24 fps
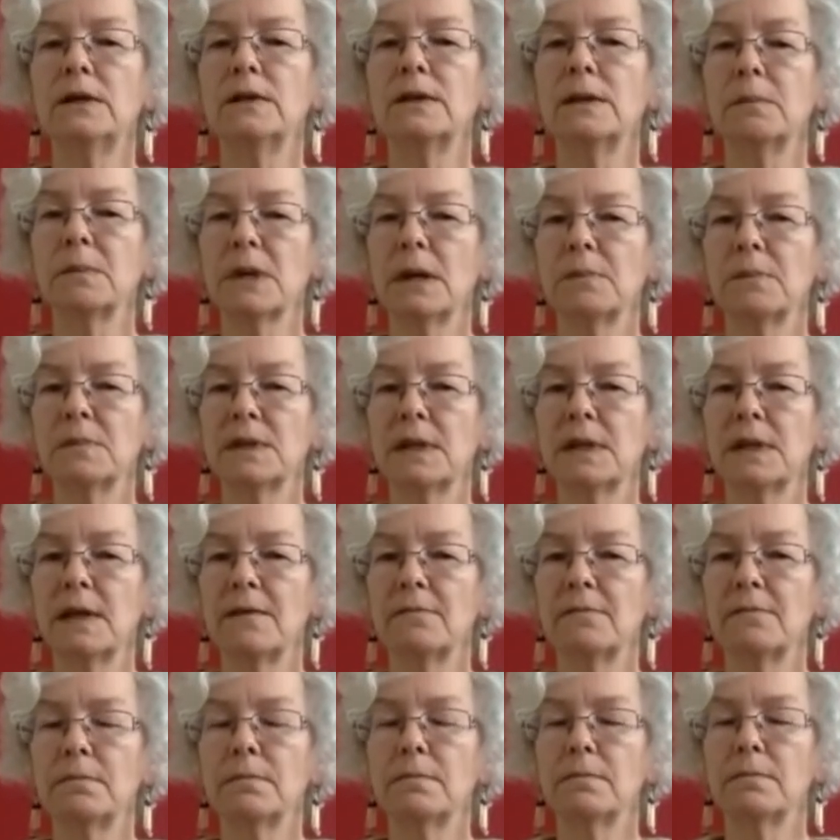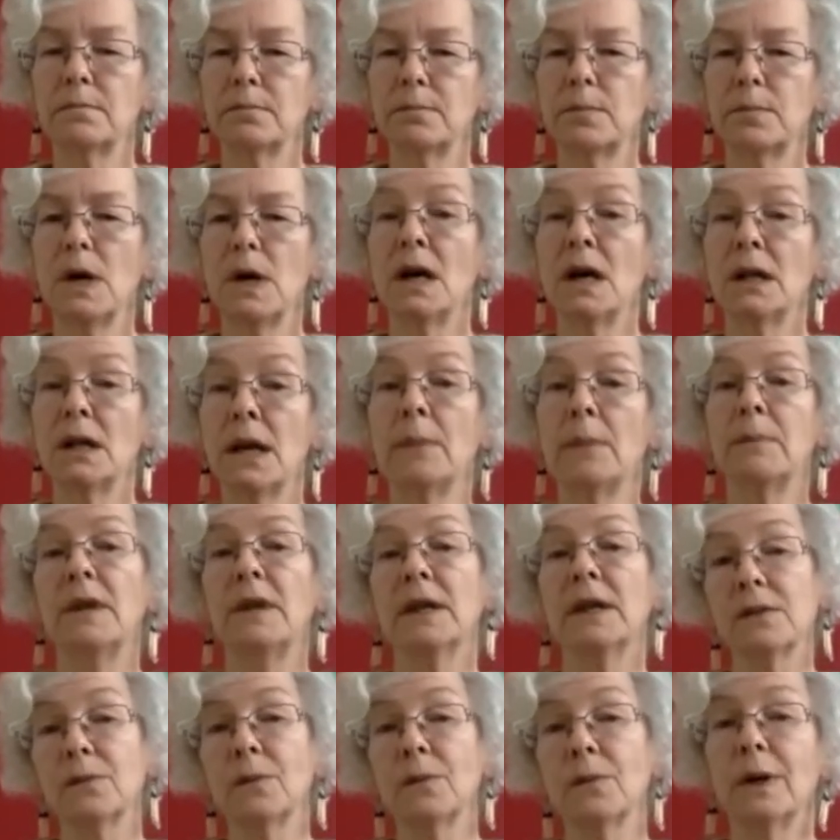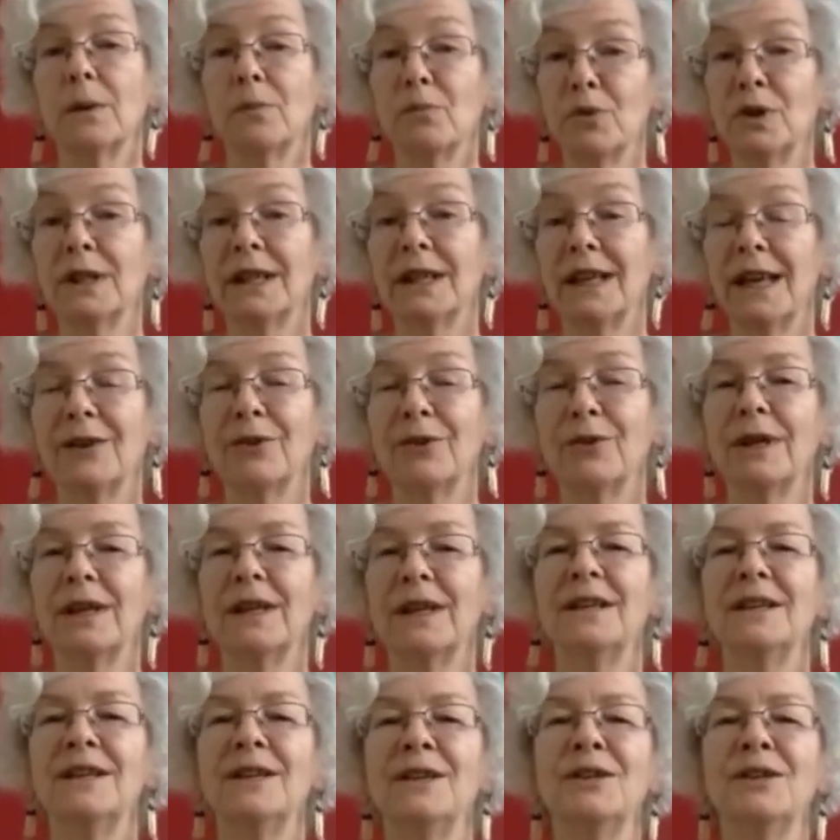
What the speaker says: Sometimes they ball up. That's when I'm really angry.